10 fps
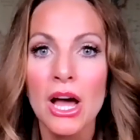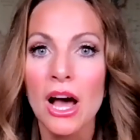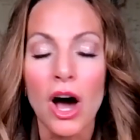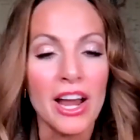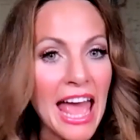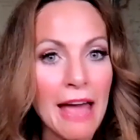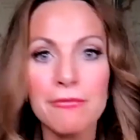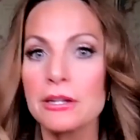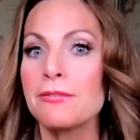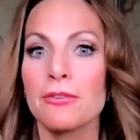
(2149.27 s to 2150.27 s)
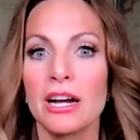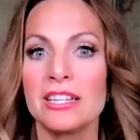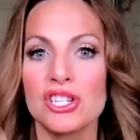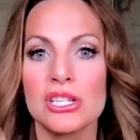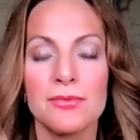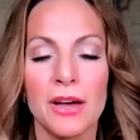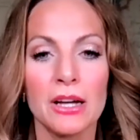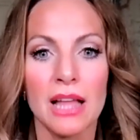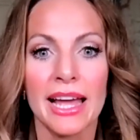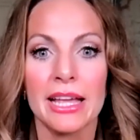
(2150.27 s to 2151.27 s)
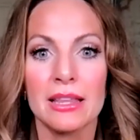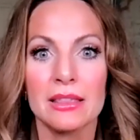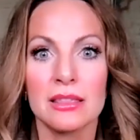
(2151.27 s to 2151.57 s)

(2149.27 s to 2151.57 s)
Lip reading: on every front just felt like